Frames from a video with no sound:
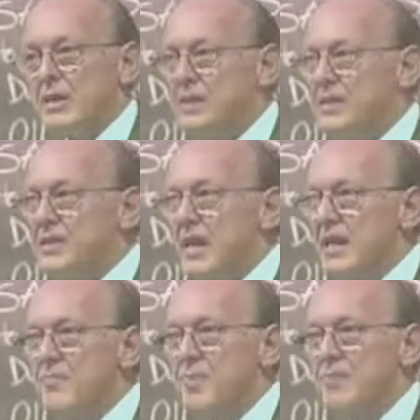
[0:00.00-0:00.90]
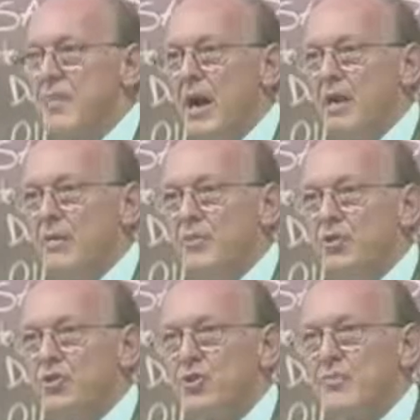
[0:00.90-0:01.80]
political statement
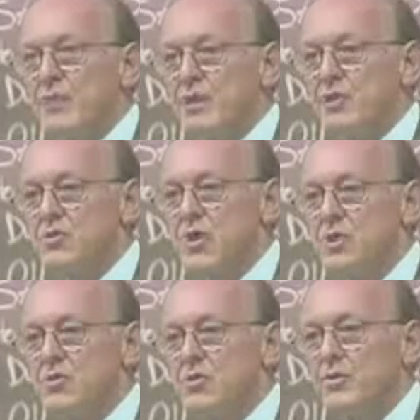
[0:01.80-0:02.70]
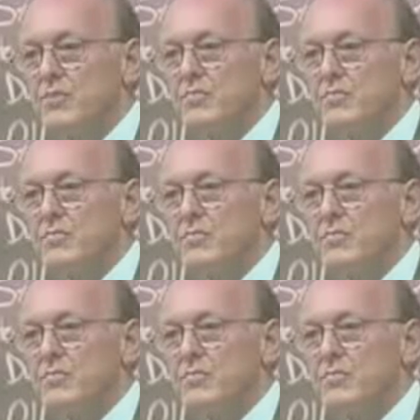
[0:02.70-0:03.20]
by the Bush administration,